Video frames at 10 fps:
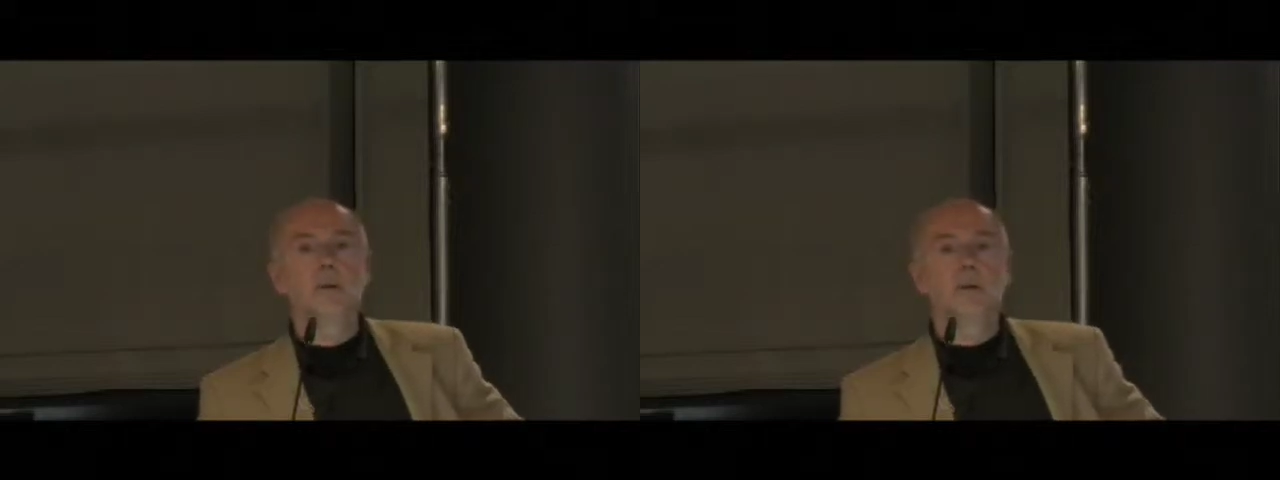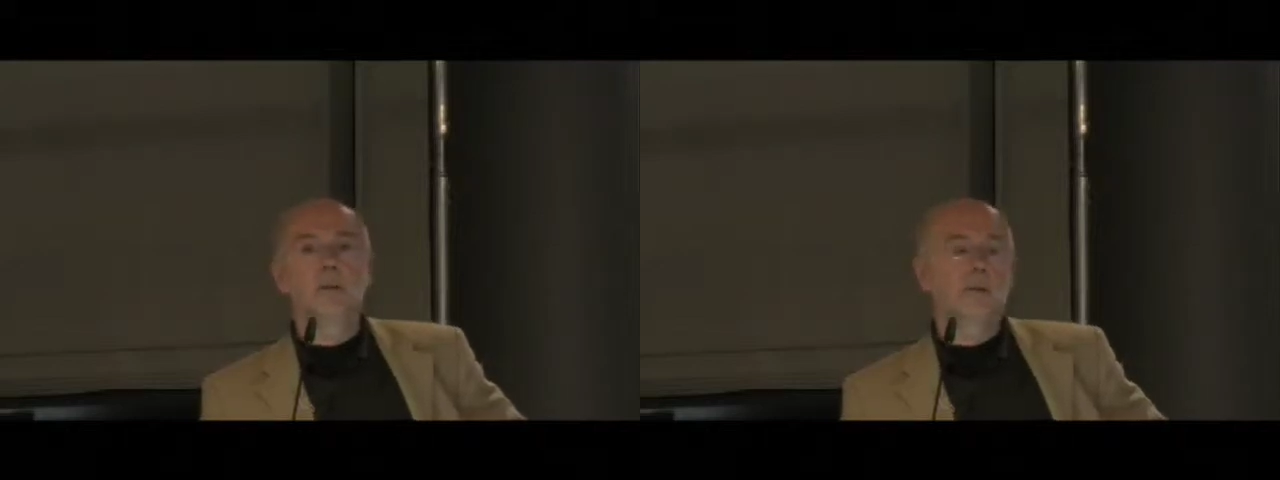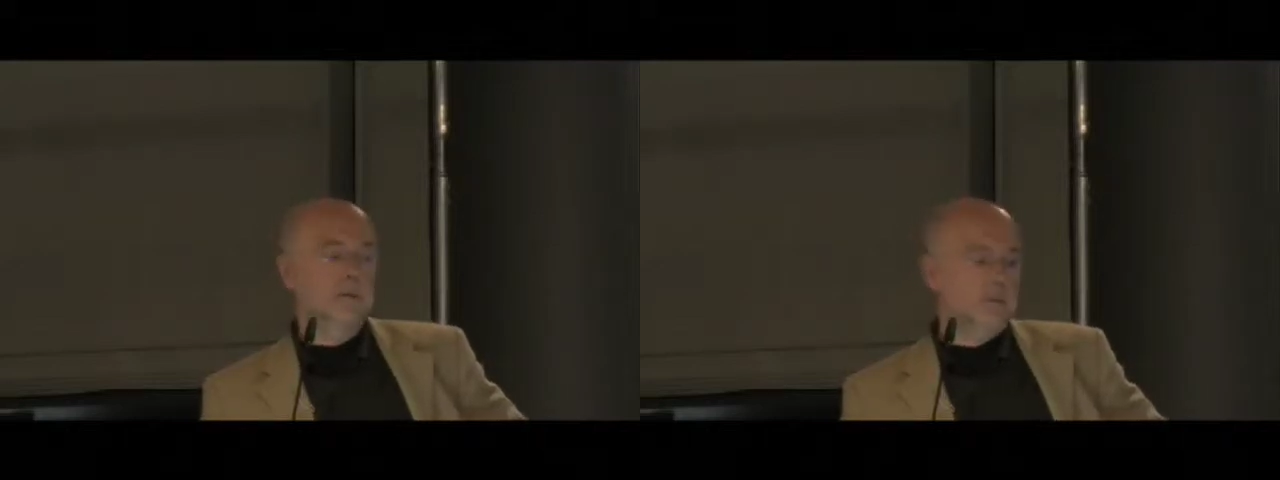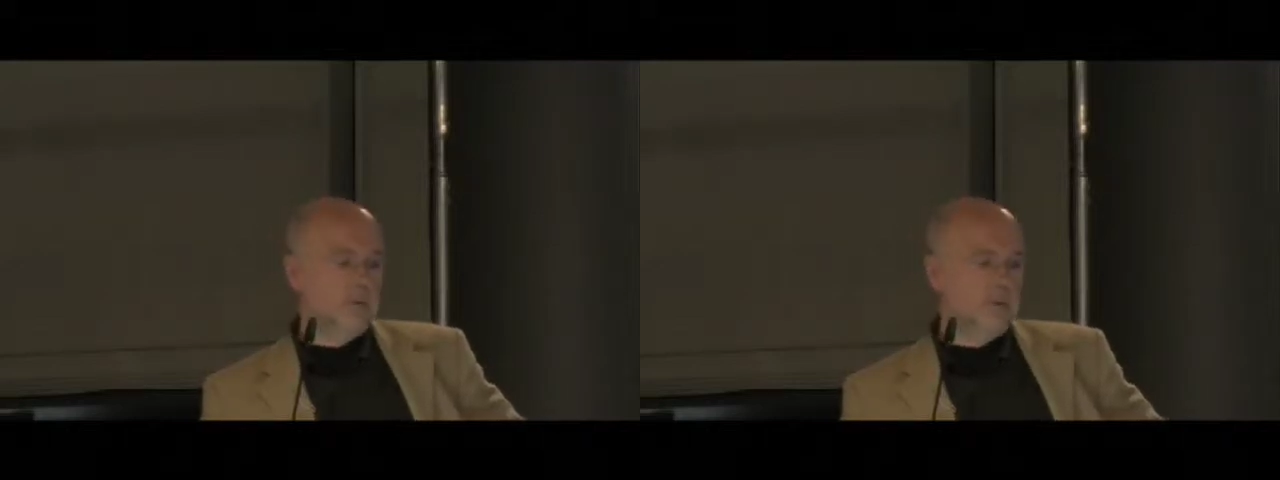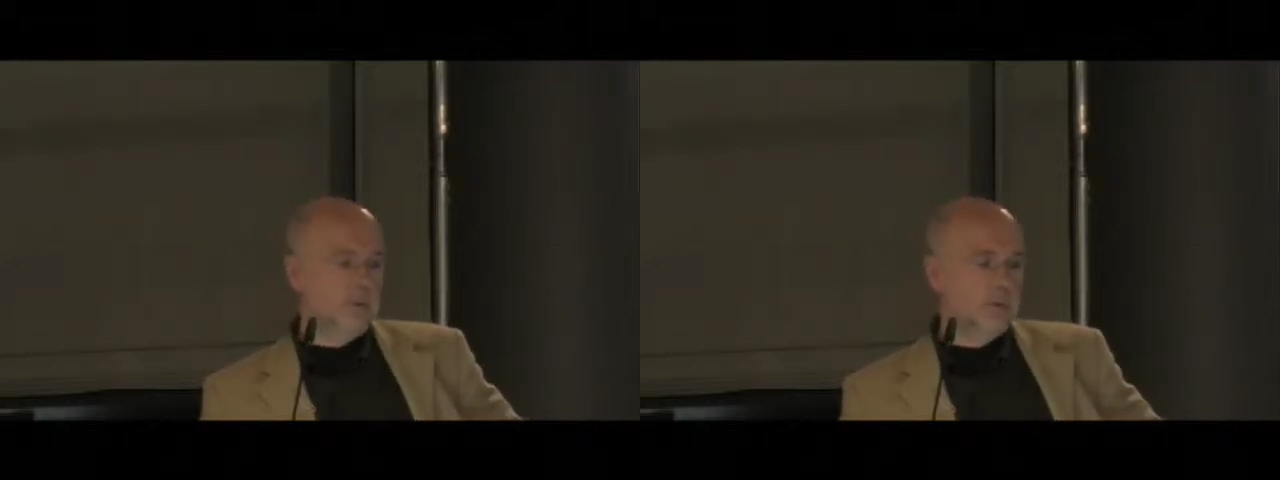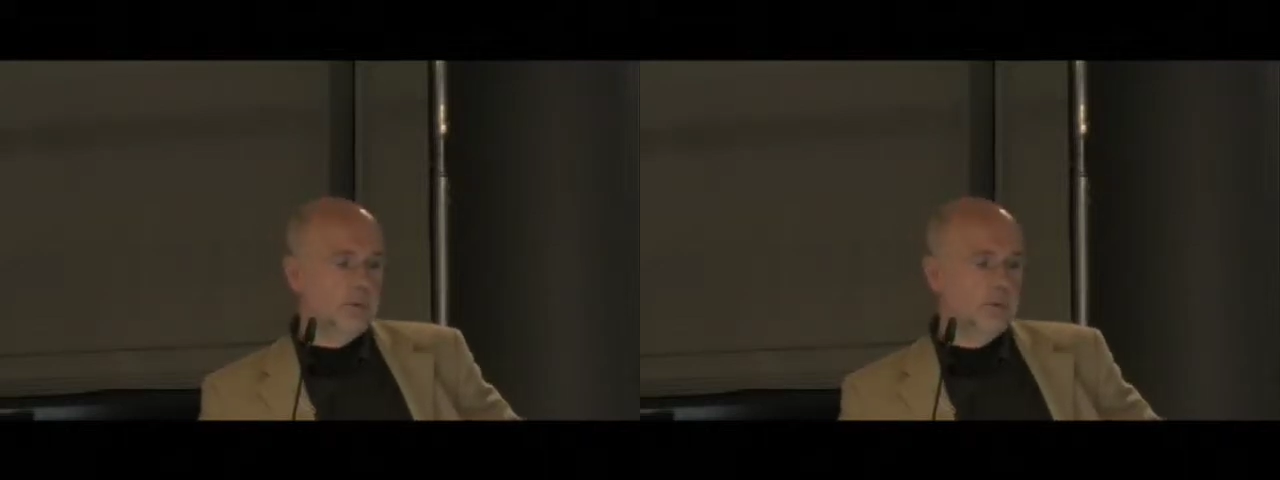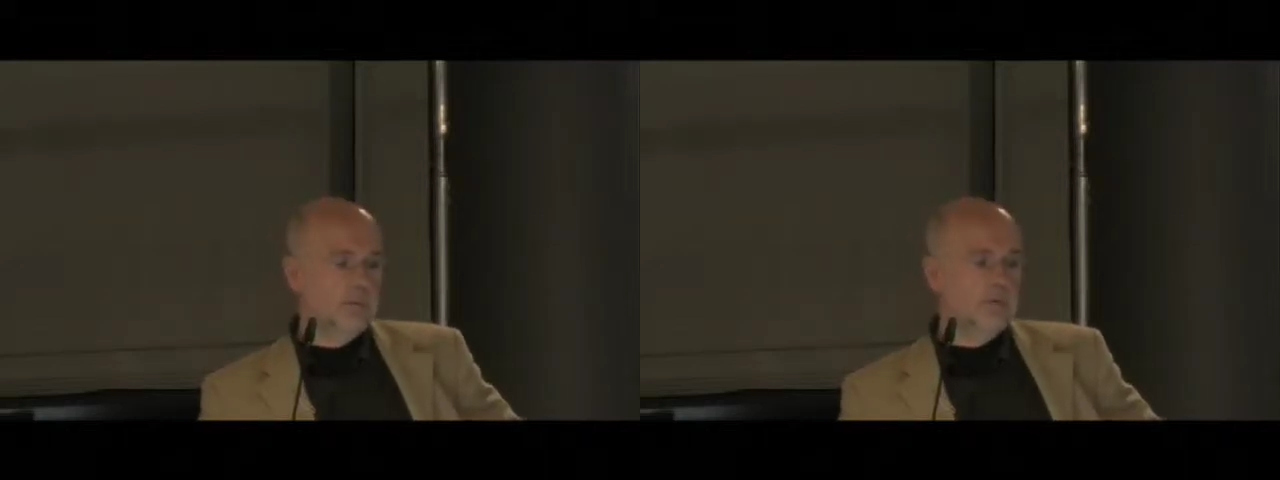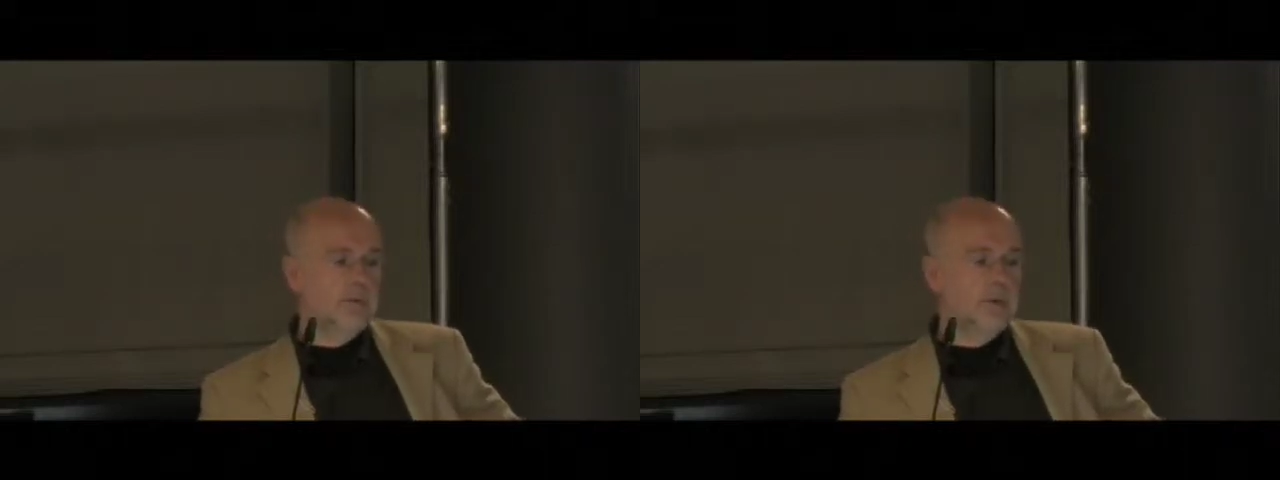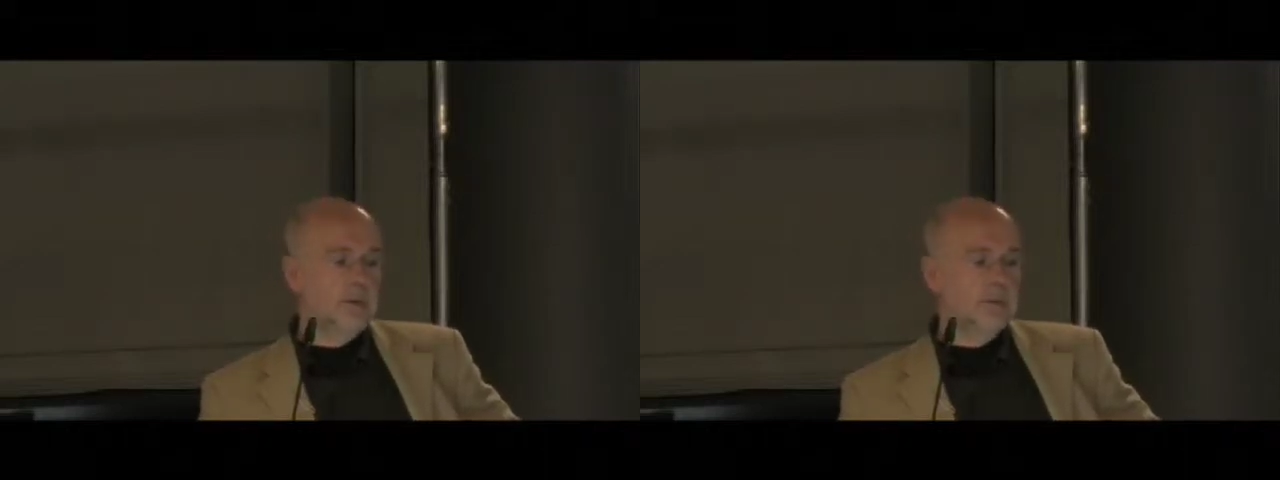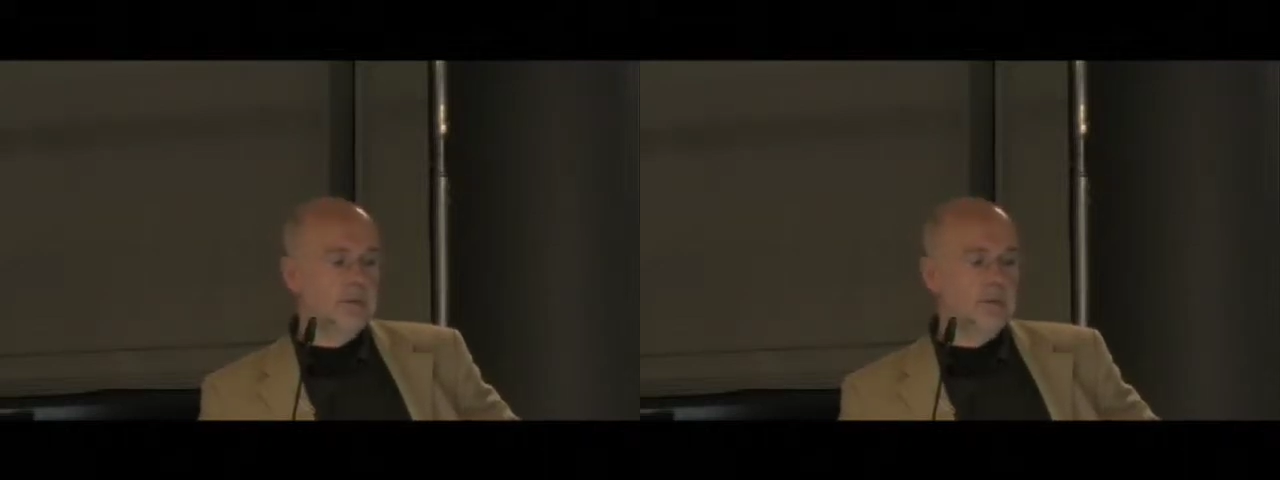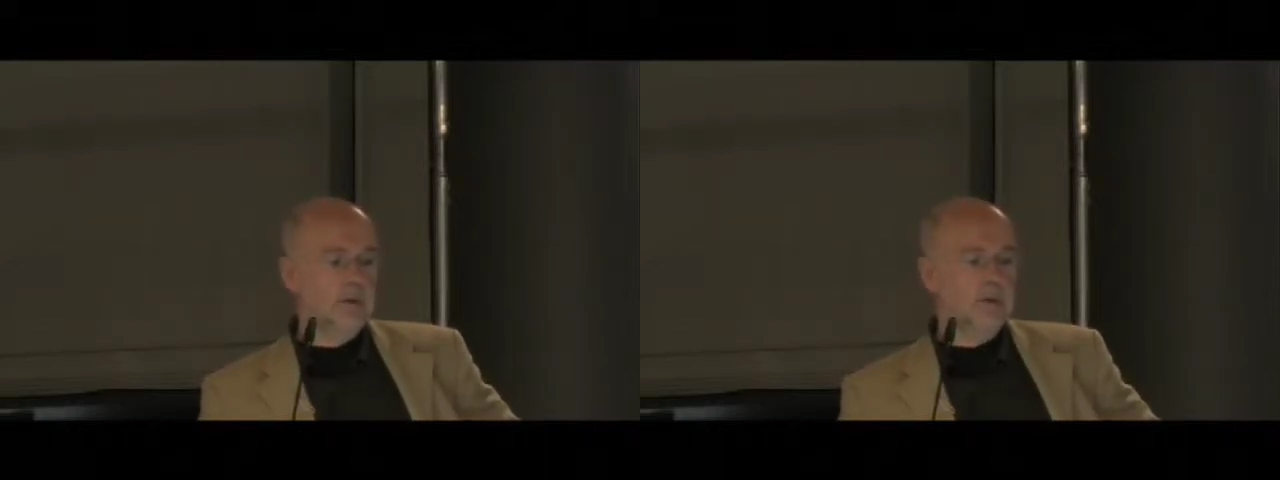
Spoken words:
GPU stream